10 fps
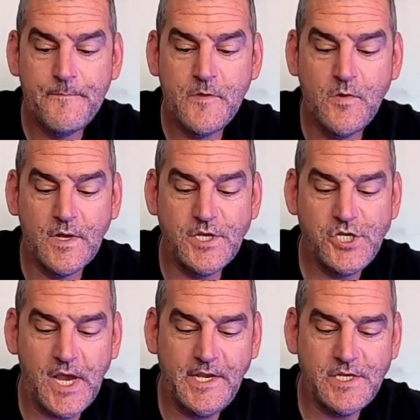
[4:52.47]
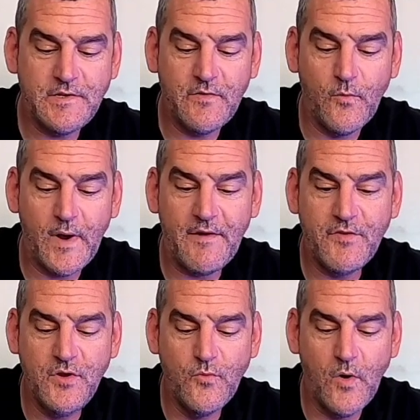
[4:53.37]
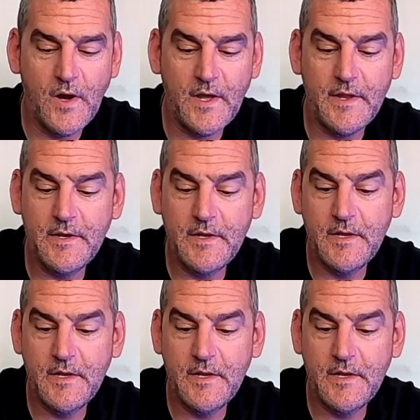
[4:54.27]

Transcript: you can change it to whatever you want,